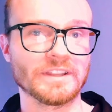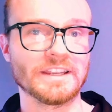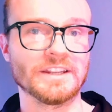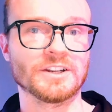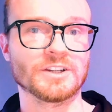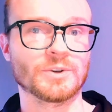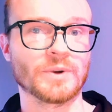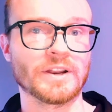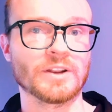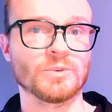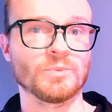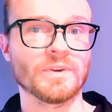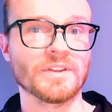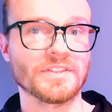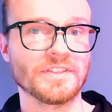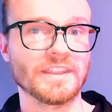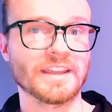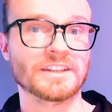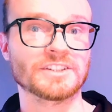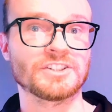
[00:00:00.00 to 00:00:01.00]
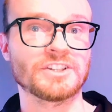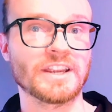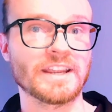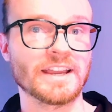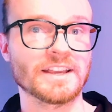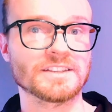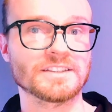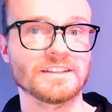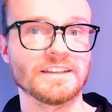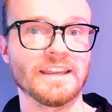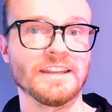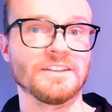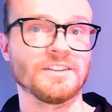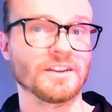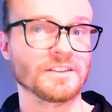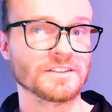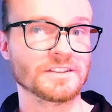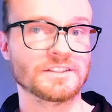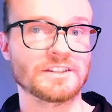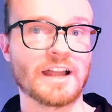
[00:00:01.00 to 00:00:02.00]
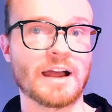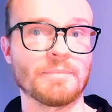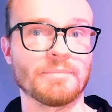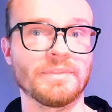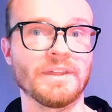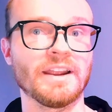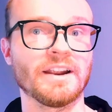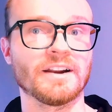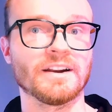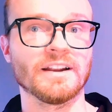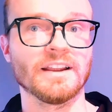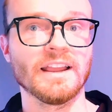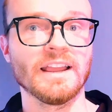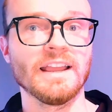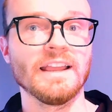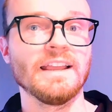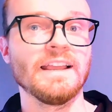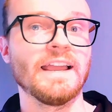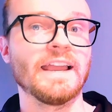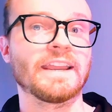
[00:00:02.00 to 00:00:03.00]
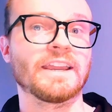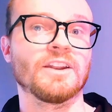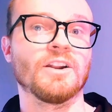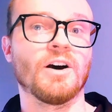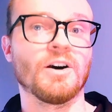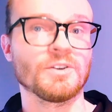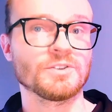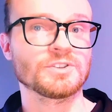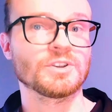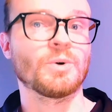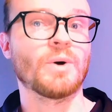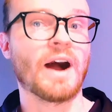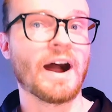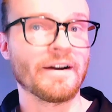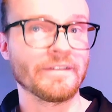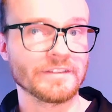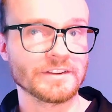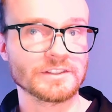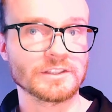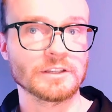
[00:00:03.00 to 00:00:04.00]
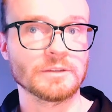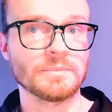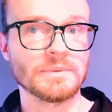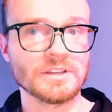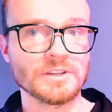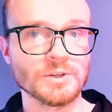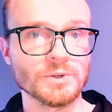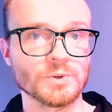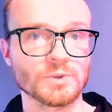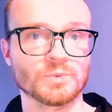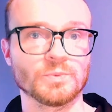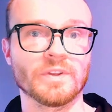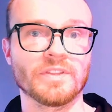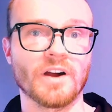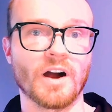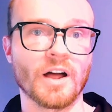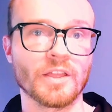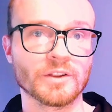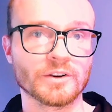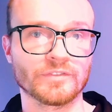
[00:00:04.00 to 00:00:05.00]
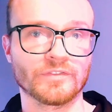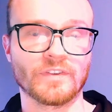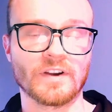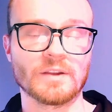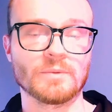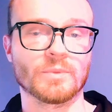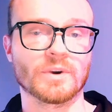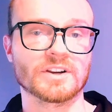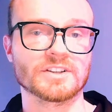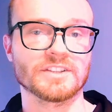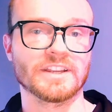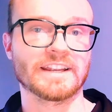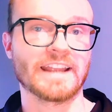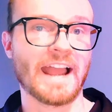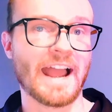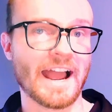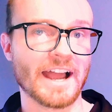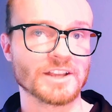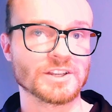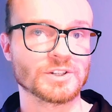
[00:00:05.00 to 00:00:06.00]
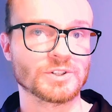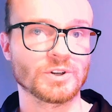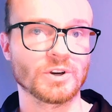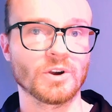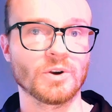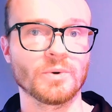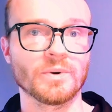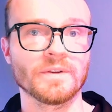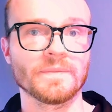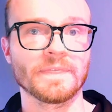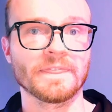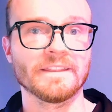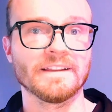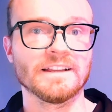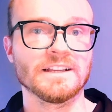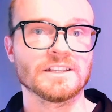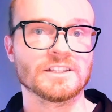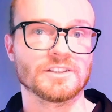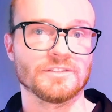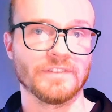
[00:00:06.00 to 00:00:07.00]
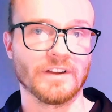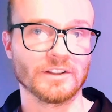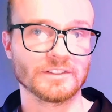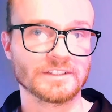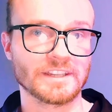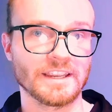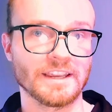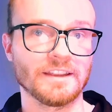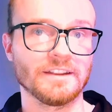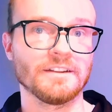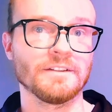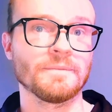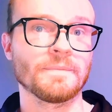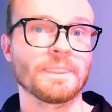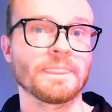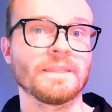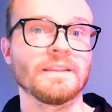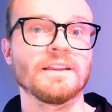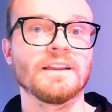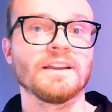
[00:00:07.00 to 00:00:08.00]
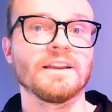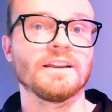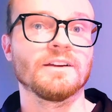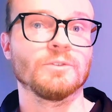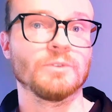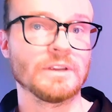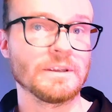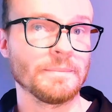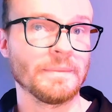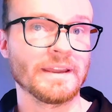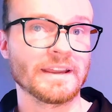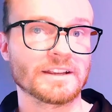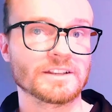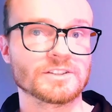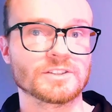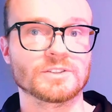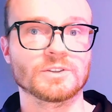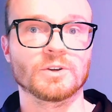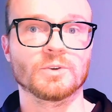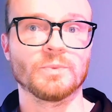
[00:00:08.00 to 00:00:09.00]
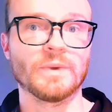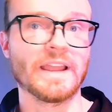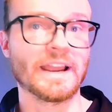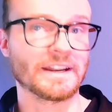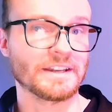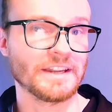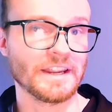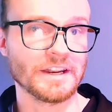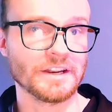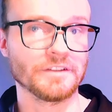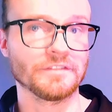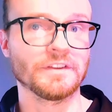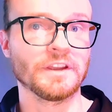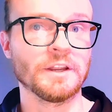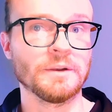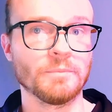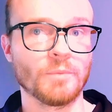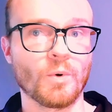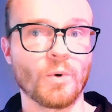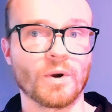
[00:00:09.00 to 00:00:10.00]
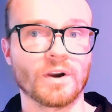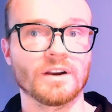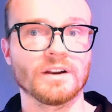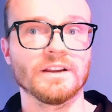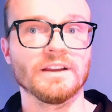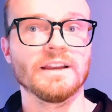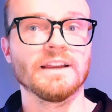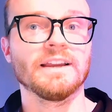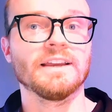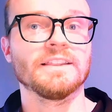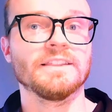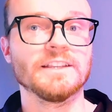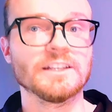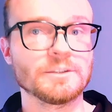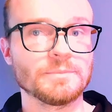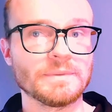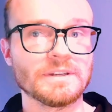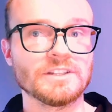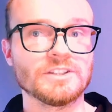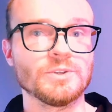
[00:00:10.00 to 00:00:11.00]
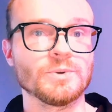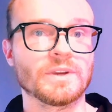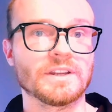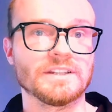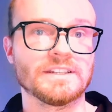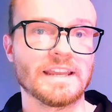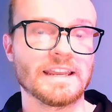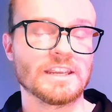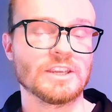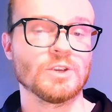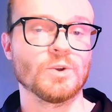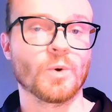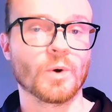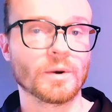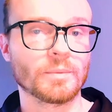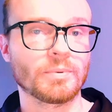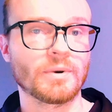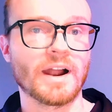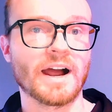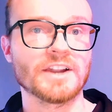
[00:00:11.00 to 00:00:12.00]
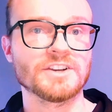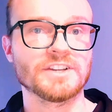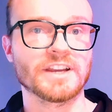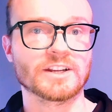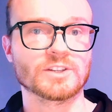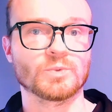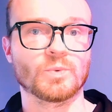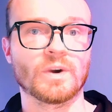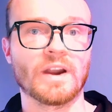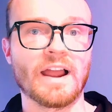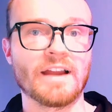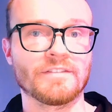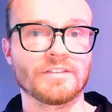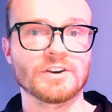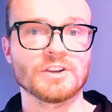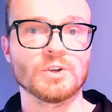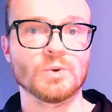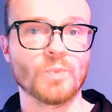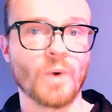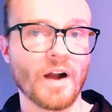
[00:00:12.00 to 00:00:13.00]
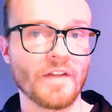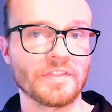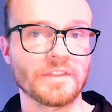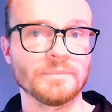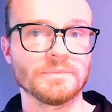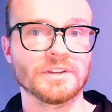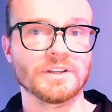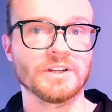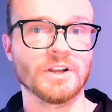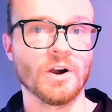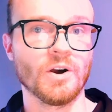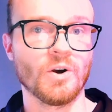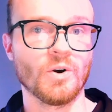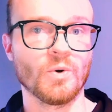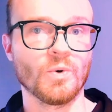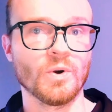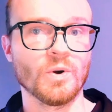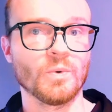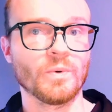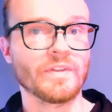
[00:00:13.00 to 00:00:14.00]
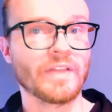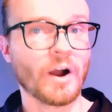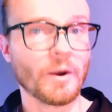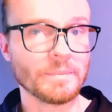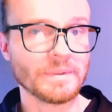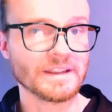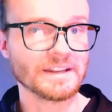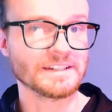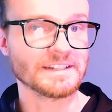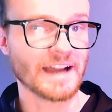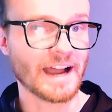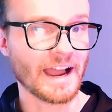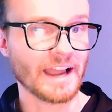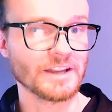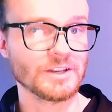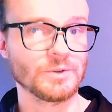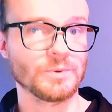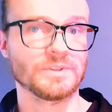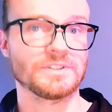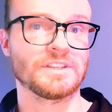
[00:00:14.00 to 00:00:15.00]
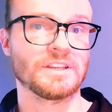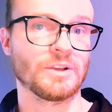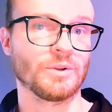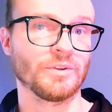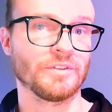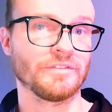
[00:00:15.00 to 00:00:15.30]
integrated with Next.js, it doesn't stop there. It can also obviously be used with other frameworks like Astro, SvelteKit, Remix, React Native, and more. This means you can take your projects wherever you want them to go without being tied to a single